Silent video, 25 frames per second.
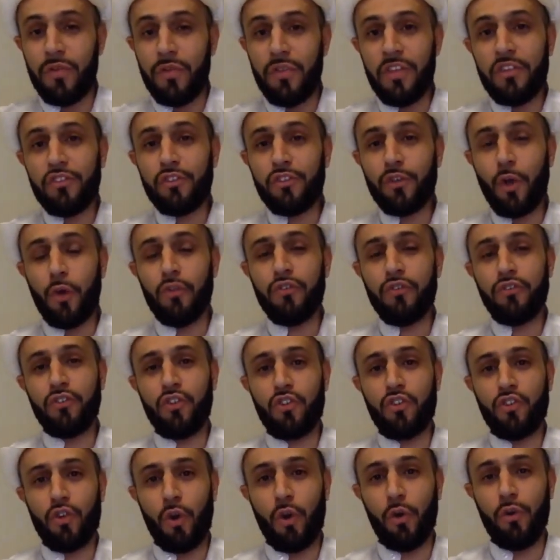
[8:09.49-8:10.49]
this goes to
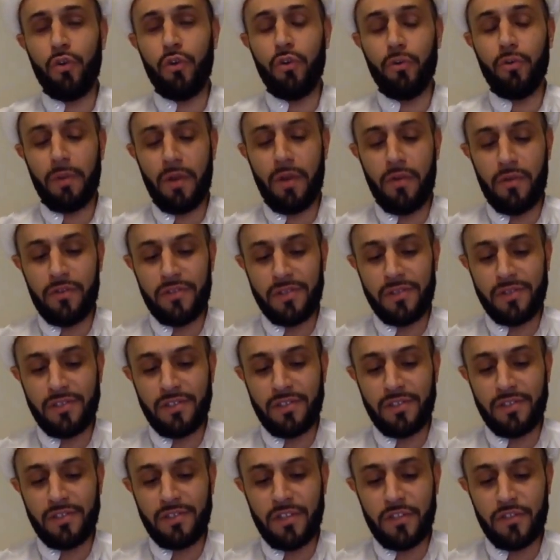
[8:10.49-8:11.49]
show you, brothers and
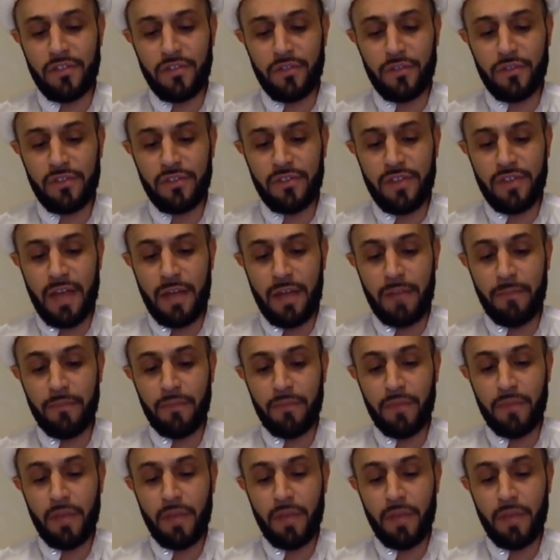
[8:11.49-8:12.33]
sisters, that